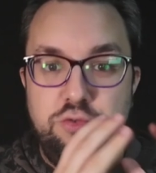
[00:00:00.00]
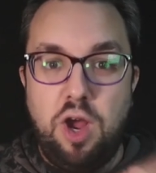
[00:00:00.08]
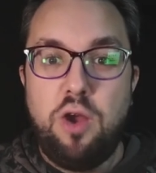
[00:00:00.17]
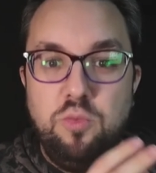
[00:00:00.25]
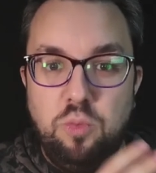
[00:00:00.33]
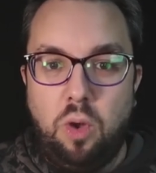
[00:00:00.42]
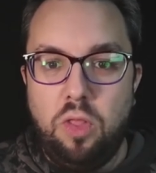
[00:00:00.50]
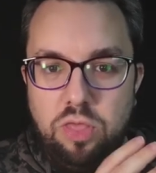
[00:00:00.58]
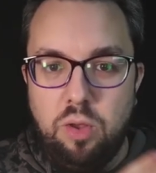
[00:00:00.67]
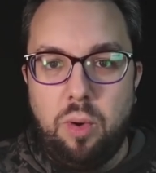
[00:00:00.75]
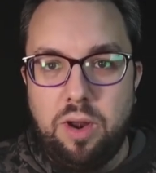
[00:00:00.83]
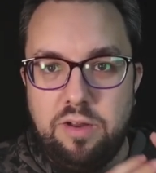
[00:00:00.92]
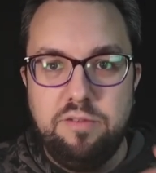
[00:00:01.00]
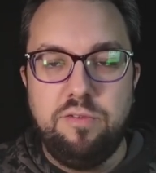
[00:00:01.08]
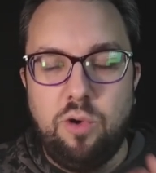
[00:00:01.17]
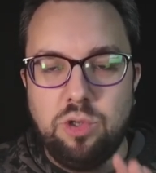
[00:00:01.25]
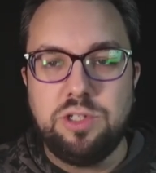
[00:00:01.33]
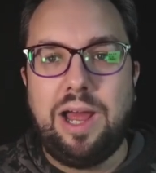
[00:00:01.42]
don't want the 1 in
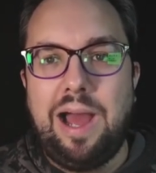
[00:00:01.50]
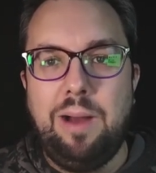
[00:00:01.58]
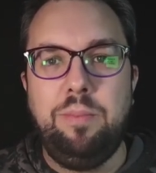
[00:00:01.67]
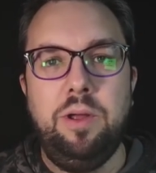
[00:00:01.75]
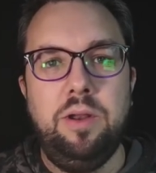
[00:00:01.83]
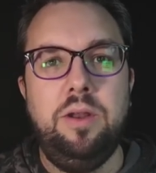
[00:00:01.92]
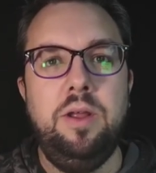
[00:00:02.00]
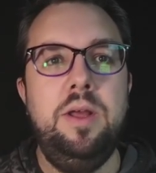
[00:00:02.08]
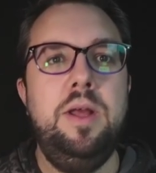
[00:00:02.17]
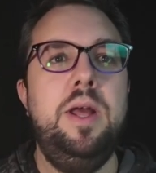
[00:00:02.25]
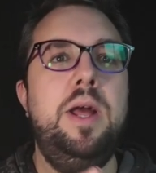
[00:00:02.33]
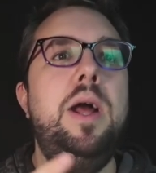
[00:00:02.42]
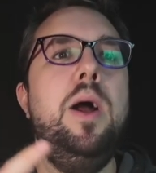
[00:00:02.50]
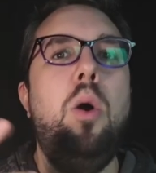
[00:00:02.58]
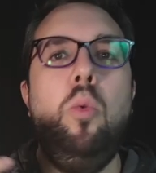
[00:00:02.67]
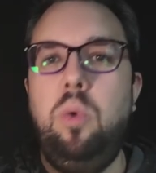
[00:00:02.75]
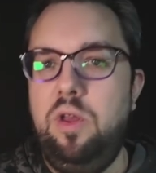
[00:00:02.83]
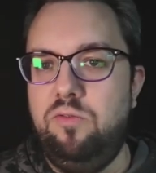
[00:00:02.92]
4 to happen.
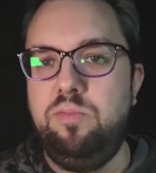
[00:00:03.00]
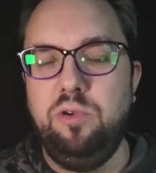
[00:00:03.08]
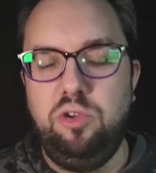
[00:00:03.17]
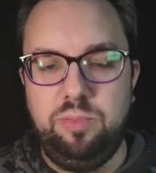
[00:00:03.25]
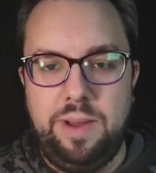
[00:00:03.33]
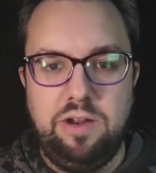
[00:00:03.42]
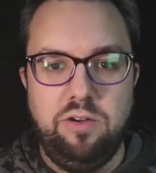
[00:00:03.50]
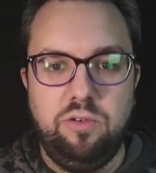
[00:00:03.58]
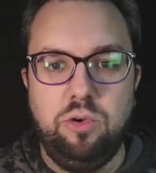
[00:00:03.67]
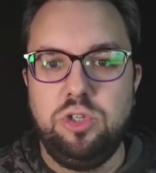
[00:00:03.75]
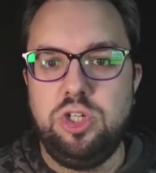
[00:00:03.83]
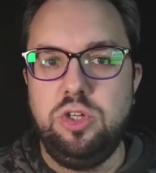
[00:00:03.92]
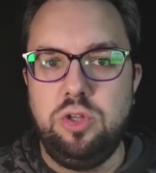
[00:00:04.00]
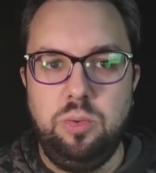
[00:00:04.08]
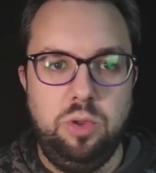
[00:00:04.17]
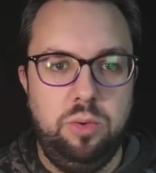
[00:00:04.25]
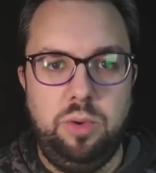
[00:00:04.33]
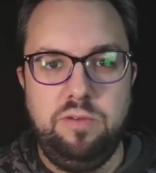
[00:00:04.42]
With Bruce Banner, of course, you do
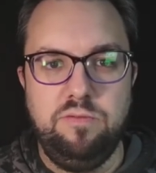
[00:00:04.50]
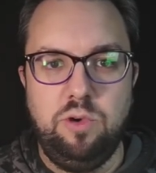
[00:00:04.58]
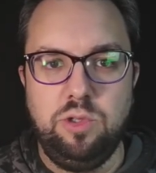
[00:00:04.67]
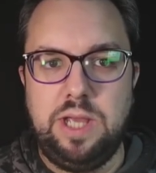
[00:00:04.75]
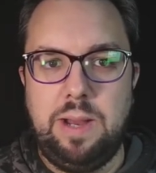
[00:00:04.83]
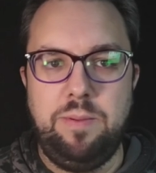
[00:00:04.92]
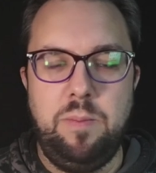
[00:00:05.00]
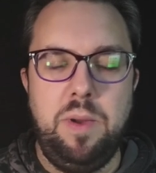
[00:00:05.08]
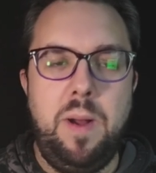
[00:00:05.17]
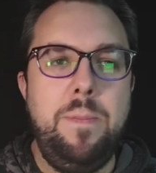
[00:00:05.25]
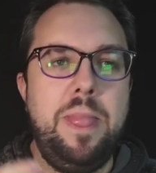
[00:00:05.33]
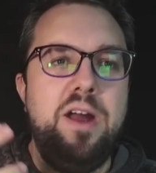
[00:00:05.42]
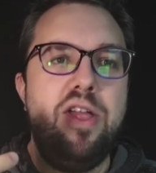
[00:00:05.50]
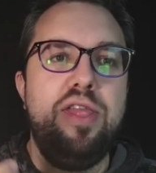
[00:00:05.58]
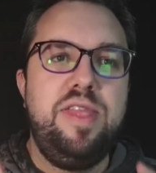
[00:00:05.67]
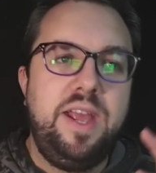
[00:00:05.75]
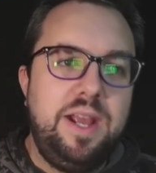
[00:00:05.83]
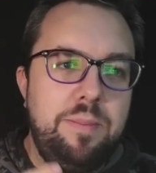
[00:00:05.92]
want the 1 in 4 to happen. But
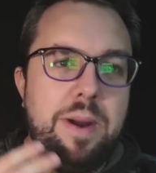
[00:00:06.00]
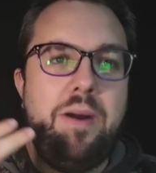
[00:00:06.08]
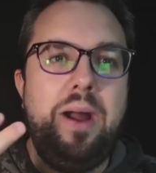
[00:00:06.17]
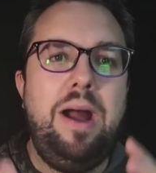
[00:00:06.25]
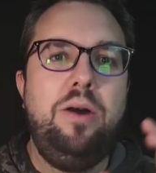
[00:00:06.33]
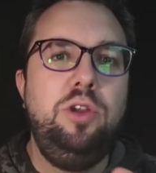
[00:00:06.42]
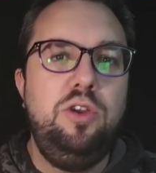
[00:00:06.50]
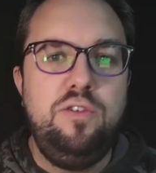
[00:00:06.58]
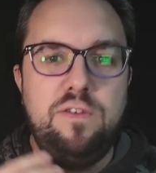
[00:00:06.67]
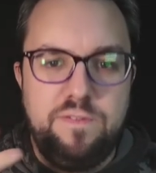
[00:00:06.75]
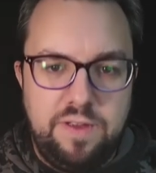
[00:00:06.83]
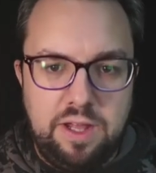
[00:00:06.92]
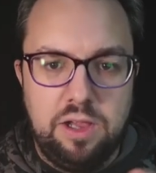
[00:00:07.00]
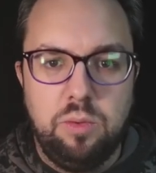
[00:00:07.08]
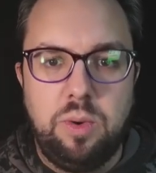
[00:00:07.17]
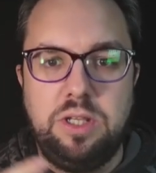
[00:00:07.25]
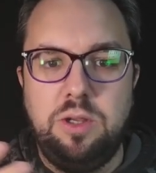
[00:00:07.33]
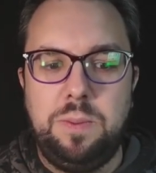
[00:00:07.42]
think about how you feel
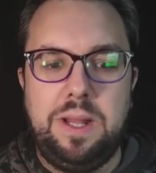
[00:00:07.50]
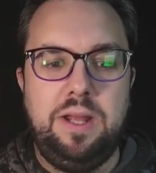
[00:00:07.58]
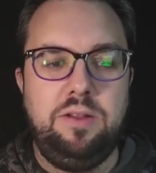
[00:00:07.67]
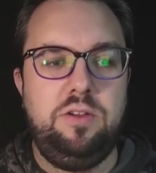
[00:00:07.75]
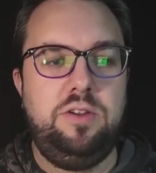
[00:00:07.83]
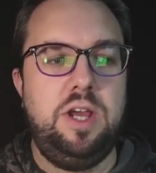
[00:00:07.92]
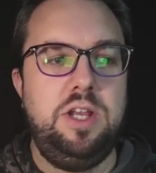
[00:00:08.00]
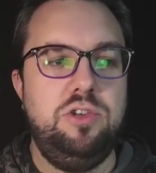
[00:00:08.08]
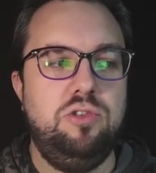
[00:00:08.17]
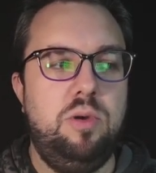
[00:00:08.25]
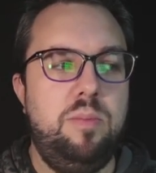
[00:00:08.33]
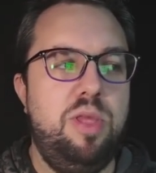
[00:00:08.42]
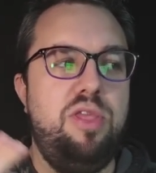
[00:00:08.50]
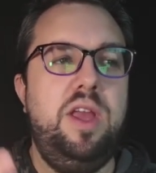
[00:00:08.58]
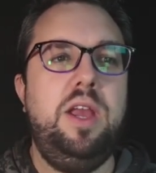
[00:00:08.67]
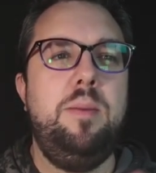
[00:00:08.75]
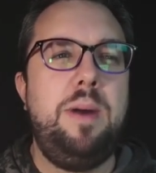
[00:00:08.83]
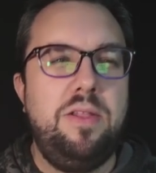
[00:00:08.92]
when you play into Danger Room.
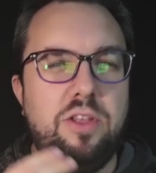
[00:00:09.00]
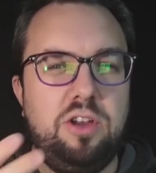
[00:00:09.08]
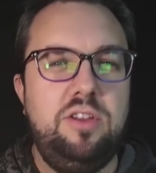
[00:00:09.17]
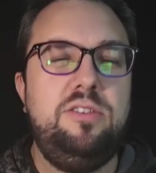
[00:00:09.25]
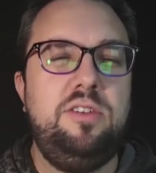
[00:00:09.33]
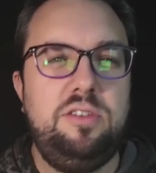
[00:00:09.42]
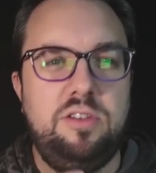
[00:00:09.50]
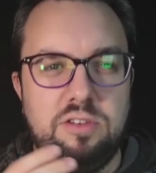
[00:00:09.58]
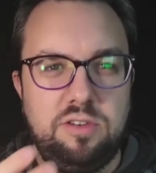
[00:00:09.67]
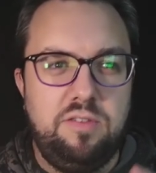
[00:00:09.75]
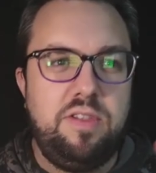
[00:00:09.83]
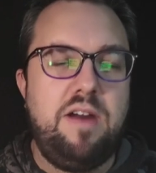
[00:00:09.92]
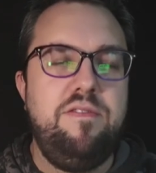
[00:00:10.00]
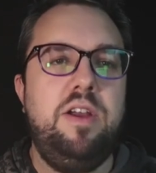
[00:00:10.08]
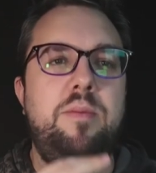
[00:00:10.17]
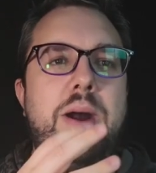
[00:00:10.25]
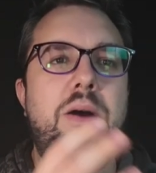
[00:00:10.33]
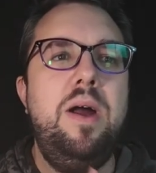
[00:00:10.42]
Think about the consistency of that. Think
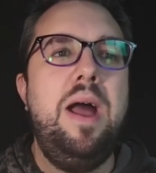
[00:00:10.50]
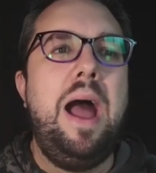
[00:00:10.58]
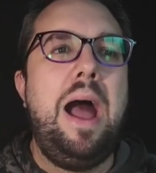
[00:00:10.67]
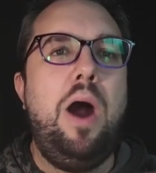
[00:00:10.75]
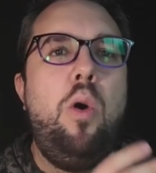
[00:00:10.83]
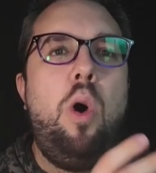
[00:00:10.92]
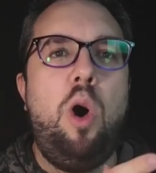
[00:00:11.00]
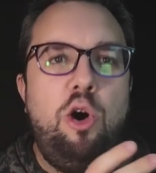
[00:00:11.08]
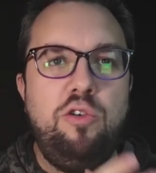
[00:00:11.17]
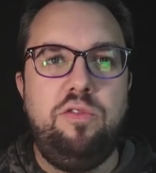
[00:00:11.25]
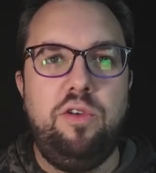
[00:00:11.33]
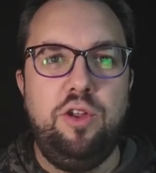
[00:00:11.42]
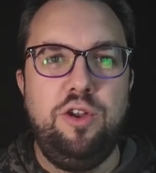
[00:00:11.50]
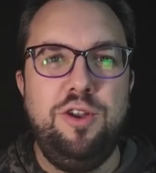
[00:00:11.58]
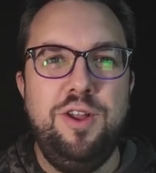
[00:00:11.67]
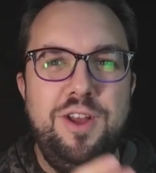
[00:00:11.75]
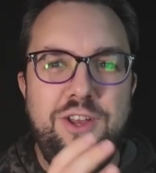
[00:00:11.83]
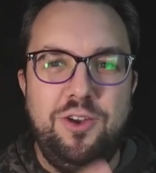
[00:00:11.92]
about how often
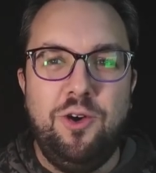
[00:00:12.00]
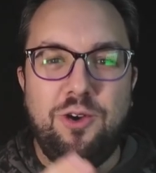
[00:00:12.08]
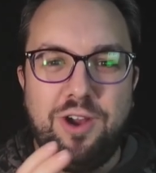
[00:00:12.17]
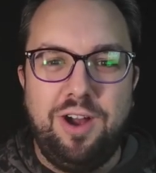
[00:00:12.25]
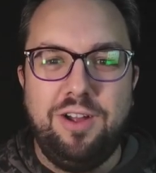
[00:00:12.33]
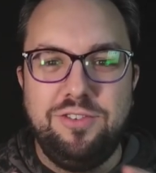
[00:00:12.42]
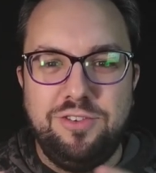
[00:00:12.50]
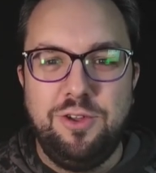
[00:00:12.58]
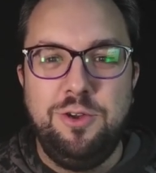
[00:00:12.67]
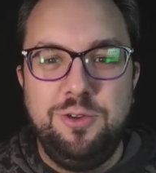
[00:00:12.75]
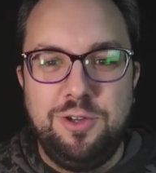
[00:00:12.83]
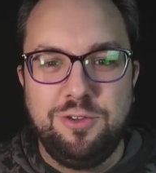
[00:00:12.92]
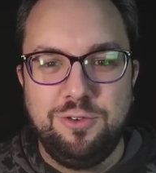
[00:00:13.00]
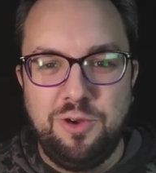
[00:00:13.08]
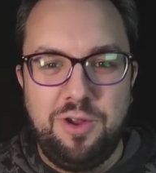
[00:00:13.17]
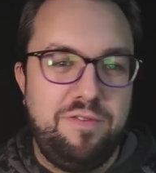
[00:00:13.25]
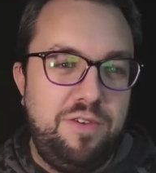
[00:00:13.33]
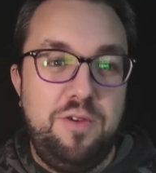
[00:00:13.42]
your cards do
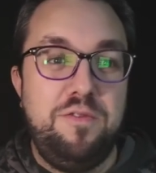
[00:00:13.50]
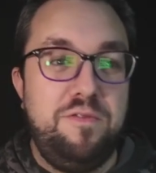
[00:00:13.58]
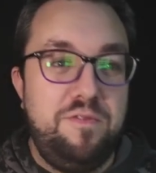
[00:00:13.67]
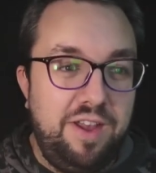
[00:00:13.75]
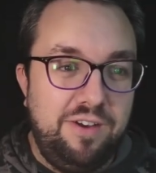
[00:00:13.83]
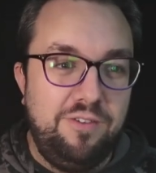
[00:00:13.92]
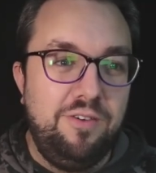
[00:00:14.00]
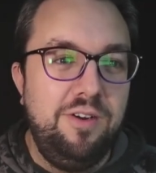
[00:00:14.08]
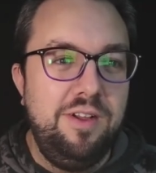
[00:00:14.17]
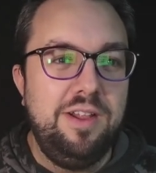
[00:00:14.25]
destroy. If you feel